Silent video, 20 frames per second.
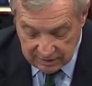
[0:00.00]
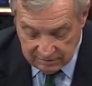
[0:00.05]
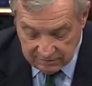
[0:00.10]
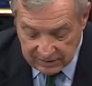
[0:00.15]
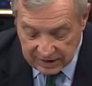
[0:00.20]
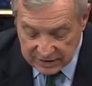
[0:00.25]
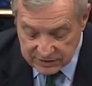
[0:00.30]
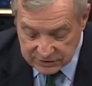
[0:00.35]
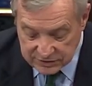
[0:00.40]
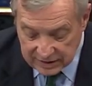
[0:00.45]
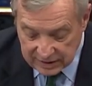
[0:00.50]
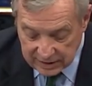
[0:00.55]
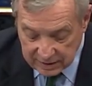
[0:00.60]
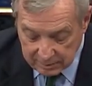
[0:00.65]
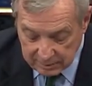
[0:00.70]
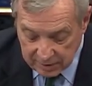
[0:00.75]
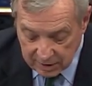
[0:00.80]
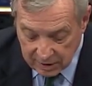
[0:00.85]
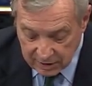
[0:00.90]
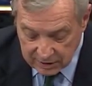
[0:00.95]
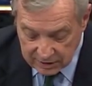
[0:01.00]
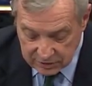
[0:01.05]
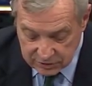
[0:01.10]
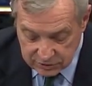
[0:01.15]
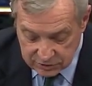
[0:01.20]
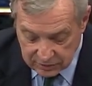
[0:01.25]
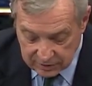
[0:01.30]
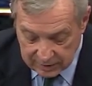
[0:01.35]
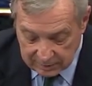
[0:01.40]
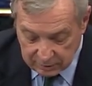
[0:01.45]
vaccinated
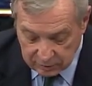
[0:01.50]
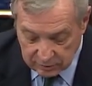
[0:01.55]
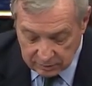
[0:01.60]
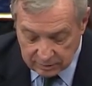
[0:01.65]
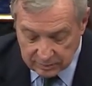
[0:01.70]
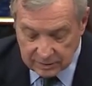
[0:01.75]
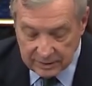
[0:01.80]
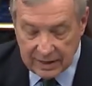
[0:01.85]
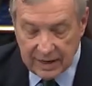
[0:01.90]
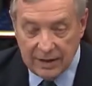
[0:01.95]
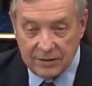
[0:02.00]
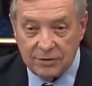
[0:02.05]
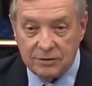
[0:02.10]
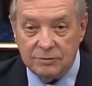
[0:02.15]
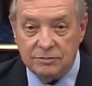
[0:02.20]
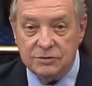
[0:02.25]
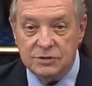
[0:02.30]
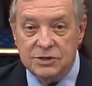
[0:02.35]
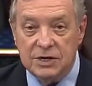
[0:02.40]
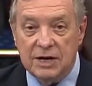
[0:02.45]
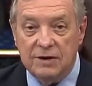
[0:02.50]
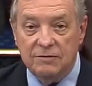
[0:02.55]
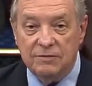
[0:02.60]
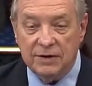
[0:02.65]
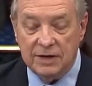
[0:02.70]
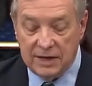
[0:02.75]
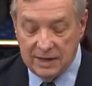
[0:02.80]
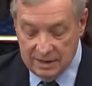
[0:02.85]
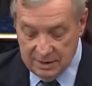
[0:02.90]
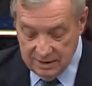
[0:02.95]
Americans are able to gather
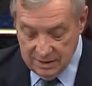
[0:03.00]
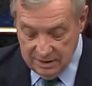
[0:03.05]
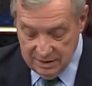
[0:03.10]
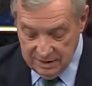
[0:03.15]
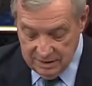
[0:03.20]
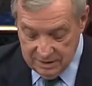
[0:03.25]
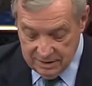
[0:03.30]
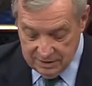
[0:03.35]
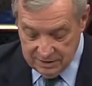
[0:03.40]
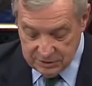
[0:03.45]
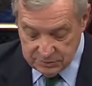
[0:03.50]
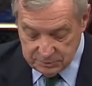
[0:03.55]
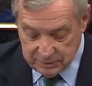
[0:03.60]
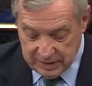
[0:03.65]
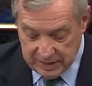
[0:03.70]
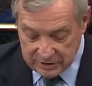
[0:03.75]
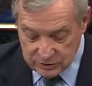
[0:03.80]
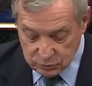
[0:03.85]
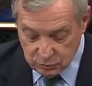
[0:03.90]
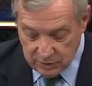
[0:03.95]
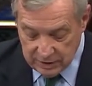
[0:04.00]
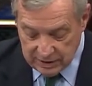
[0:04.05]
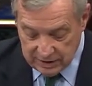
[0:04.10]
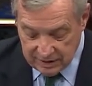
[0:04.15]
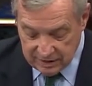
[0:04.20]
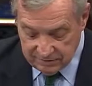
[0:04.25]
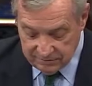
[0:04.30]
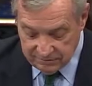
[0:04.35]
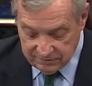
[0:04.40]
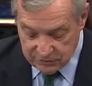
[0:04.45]
safely this past
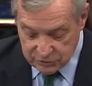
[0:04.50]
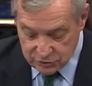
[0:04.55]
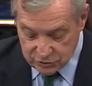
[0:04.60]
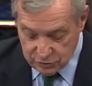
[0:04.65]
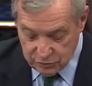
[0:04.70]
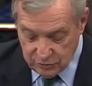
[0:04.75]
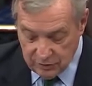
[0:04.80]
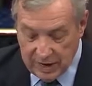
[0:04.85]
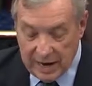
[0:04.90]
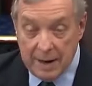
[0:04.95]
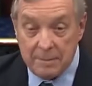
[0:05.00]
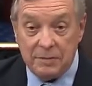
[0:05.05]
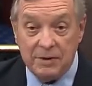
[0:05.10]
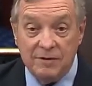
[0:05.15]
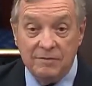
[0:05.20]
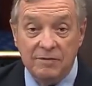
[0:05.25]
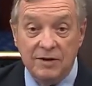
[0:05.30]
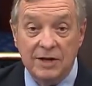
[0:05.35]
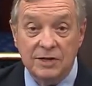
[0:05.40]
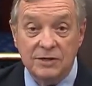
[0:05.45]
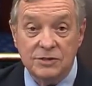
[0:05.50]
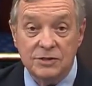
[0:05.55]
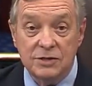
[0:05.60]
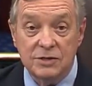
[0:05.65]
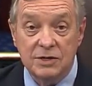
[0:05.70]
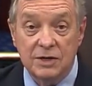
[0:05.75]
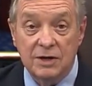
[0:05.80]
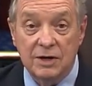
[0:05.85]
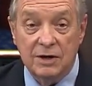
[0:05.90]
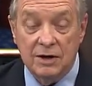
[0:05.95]
weekend for two happy events,